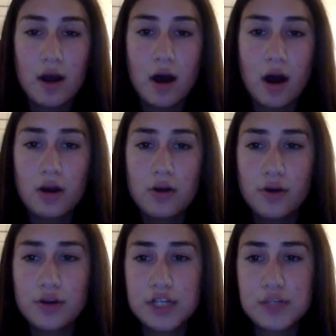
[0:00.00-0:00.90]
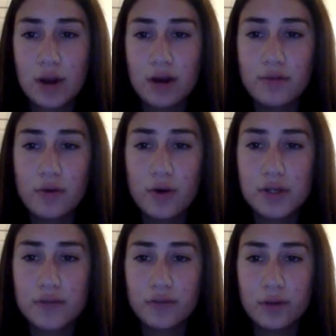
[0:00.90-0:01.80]
Our goal is to spread over the course
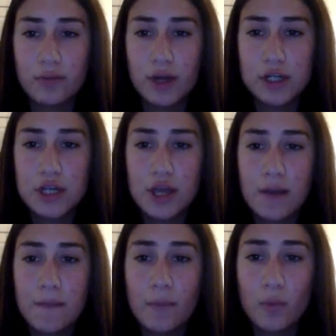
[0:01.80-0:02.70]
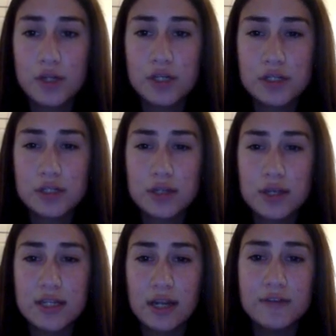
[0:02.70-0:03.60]
of 3 months, which is
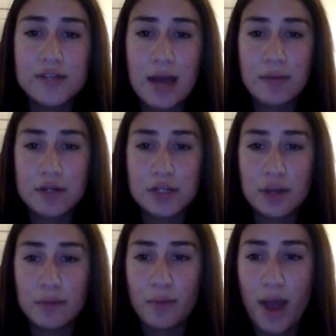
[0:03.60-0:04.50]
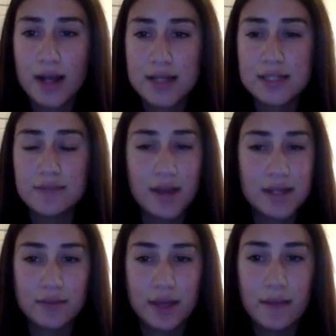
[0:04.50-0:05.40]
enough time to distribute practices
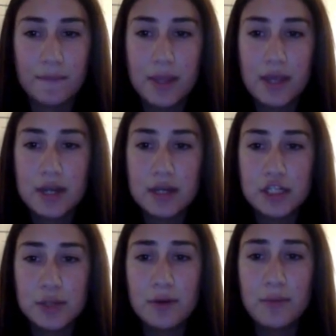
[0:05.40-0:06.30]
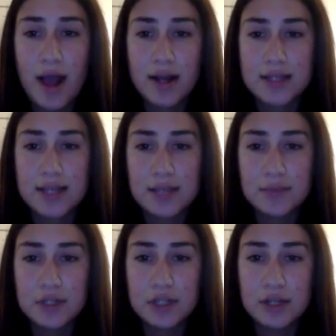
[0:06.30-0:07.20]
effectively. Distributed practice has
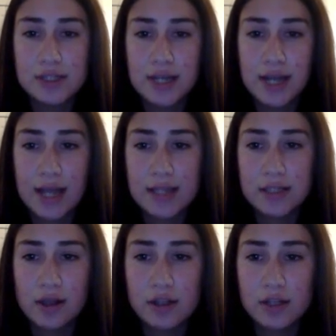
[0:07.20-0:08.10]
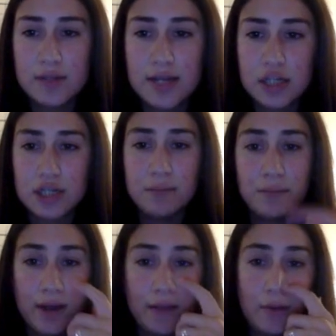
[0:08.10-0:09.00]
been shown to enhance long-term retention
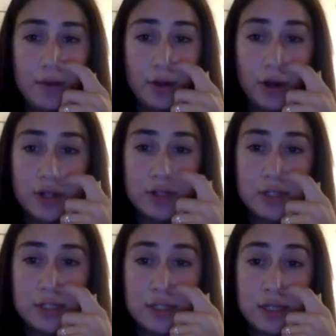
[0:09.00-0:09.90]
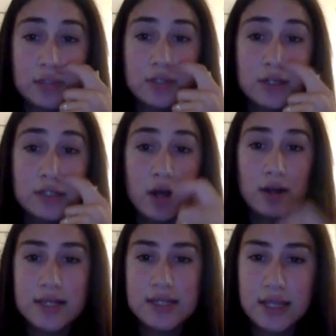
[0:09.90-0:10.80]
by allowing learners to
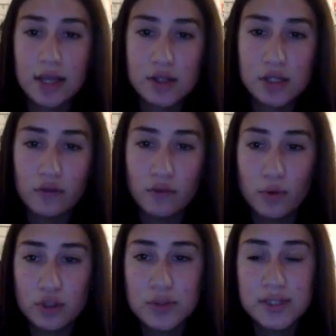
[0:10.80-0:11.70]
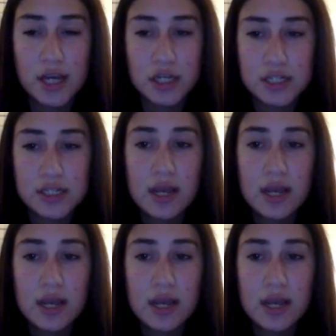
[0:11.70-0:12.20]
consolidate skills over multiple sessions.